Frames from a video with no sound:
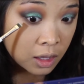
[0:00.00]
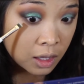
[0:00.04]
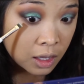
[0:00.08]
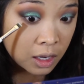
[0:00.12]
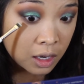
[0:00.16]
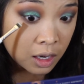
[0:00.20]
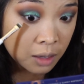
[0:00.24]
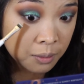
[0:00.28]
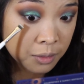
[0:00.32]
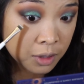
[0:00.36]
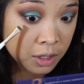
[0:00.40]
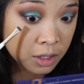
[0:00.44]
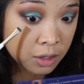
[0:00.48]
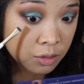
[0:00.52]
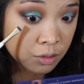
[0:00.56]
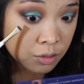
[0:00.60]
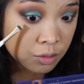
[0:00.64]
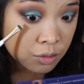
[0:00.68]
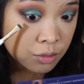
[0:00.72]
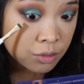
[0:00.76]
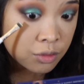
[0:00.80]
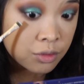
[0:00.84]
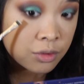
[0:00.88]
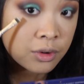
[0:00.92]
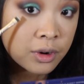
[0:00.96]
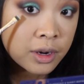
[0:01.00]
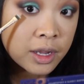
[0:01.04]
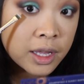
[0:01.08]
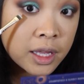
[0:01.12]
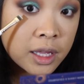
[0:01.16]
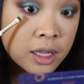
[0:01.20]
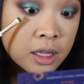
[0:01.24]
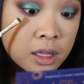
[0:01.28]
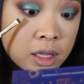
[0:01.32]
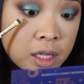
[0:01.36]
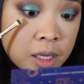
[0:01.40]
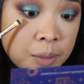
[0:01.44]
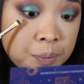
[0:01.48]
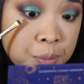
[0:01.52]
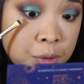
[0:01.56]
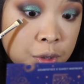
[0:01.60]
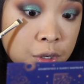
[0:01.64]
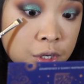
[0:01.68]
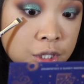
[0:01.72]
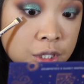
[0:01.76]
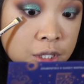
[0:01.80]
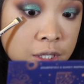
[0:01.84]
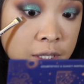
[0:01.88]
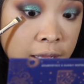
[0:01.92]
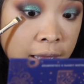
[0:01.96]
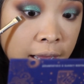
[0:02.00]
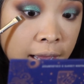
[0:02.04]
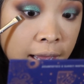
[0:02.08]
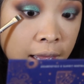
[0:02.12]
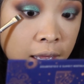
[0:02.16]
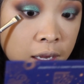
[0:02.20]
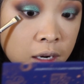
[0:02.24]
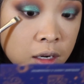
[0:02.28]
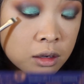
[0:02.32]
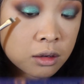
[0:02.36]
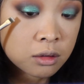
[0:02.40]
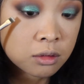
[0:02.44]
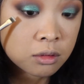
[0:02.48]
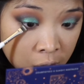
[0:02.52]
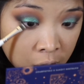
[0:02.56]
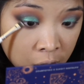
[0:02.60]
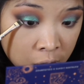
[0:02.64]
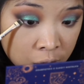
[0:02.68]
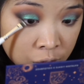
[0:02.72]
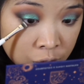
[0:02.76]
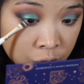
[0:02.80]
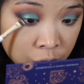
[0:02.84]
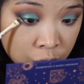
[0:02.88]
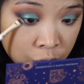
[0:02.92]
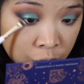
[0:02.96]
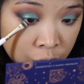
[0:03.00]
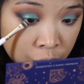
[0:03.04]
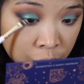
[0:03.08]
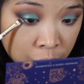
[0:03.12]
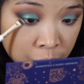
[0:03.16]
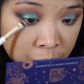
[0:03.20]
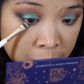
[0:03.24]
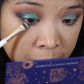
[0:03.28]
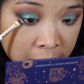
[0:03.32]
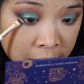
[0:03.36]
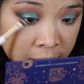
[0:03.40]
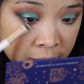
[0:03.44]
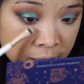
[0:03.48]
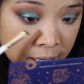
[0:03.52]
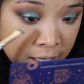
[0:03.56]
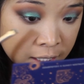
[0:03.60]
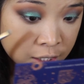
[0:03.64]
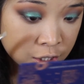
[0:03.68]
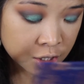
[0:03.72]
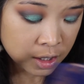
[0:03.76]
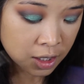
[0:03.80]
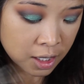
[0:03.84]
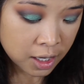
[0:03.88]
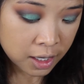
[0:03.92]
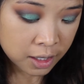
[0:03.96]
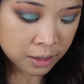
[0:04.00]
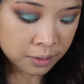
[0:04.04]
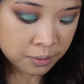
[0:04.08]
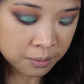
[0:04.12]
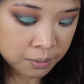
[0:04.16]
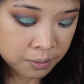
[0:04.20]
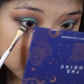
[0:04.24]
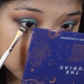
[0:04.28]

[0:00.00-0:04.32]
and I'm gonna really push that into my lash line.